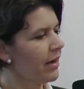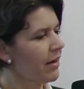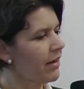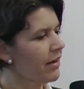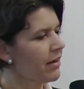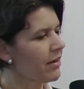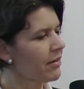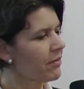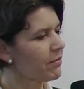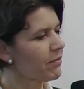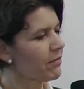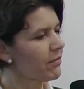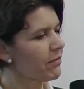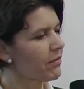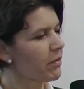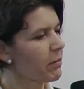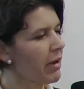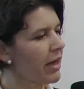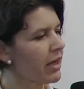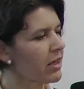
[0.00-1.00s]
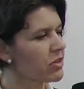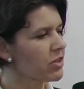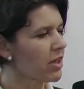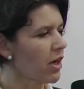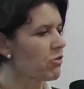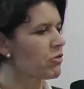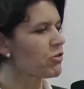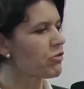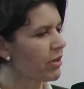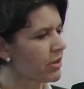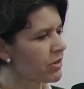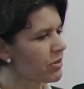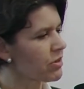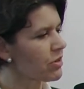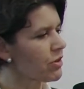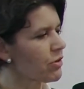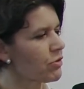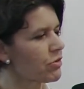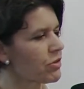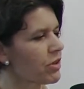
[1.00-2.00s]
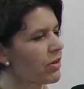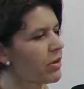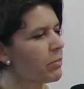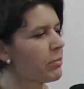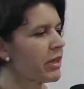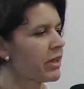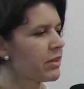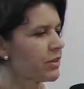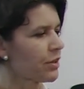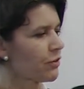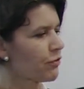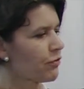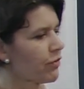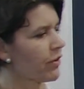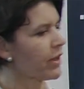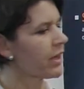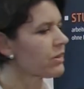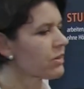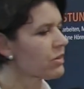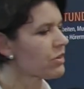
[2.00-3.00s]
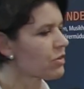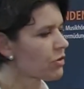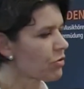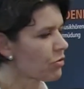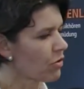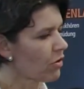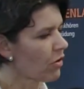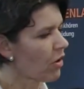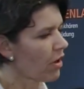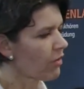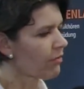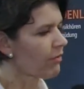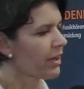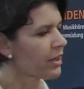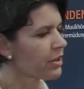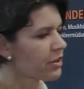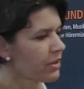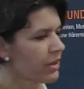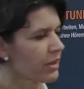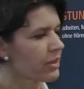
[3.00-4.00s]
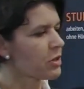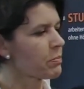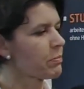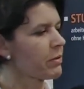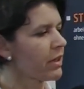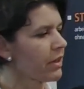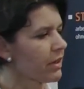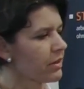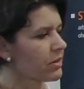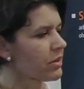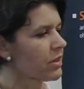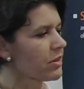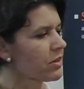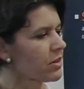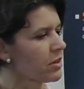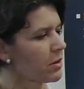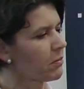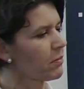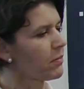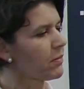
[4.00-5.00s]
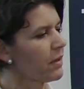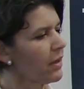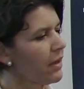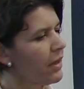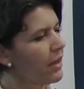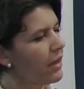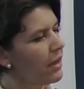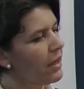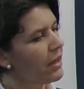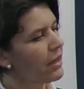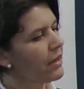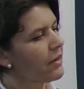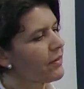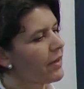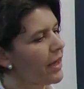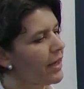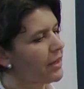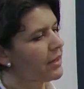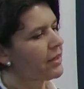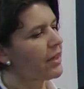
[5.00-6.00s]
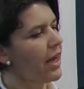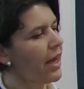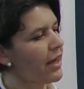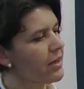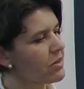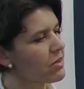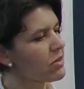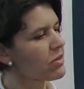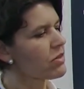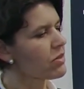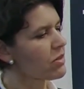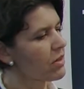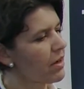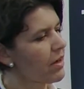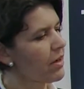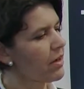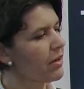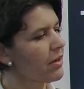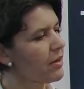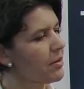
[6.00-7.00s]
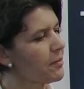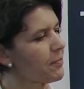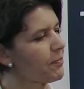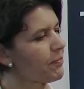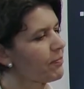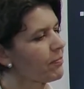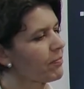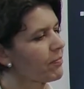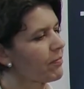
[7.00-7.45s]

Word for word: Um, the Manger sound transducer, the big difference to conventional speaker system that it has um,